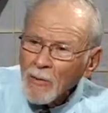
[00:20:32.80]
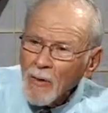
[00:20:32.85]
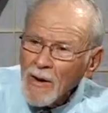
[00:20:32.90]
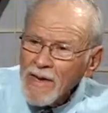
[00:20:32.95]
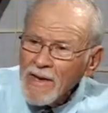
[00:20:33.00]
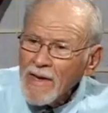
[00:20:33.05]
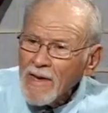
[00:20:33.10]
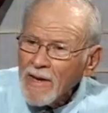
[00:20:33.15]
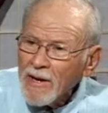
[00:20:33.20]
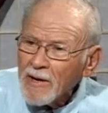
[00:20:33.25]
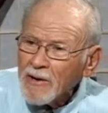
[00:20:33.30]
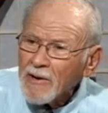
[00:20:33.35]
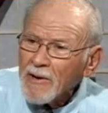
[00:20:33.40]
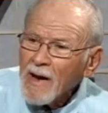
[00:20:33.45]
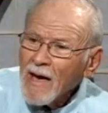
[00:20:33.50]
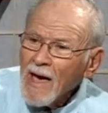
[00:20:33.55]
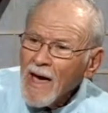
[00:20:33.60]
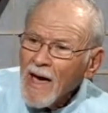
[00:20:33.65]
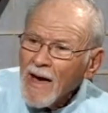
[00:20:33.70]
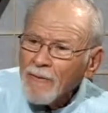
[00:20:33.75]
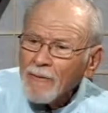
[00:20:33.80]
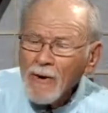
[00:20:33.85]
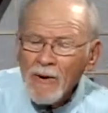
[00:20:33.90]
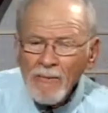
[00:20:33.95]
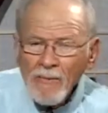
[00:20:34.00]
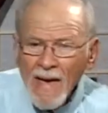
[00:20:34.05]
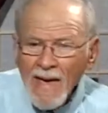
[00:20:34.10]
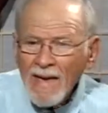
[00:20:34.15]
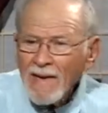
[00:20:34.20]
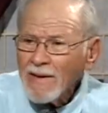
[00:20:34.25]
we hear every
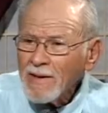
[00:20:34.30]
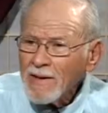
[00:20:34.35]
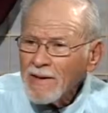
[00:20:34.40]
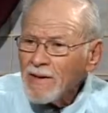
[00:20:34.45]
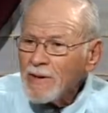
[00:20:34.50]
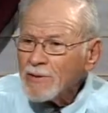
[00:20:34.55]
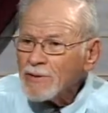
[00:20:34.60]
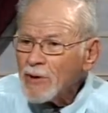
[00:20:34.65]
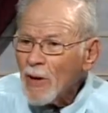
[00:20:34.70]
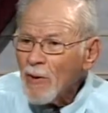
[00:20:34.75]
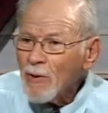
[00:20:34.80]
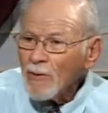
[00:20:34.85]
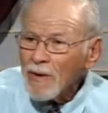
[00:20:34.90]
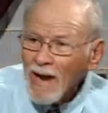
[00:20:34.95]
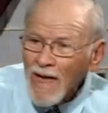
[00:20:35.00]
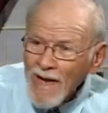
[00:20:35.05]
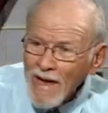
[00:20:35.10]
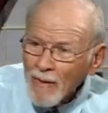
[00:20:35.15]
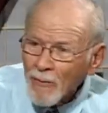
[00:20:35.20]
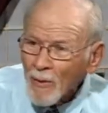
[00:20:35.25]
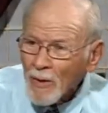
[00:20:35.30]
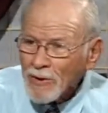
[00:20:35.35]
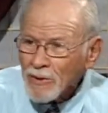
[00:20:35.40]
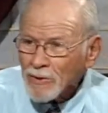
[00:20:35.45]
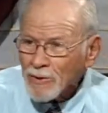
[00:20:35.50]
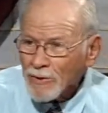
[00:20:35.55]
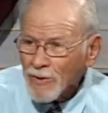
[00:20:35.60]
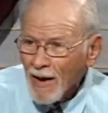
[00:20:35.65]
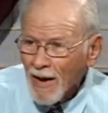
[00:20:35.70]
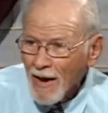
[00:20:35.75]
man in his own
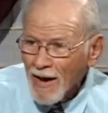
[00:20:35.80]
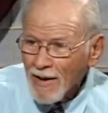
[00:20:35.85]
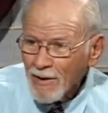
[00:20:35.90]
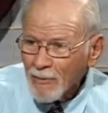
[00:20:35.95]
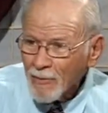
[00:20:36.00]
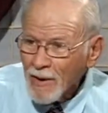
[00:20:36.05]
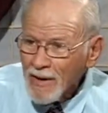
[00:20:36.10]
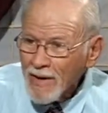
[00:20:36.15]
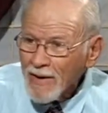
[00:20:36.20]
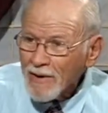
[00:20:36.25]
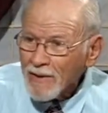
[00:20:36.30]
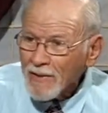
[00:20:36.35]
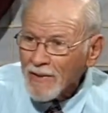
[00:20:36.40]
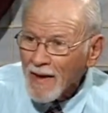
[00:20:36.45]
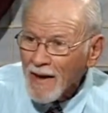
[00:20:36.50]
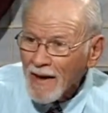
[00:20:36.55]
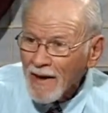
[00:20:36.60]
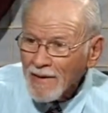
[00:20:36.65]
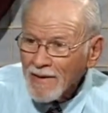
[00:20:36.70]
language? How do we hear that?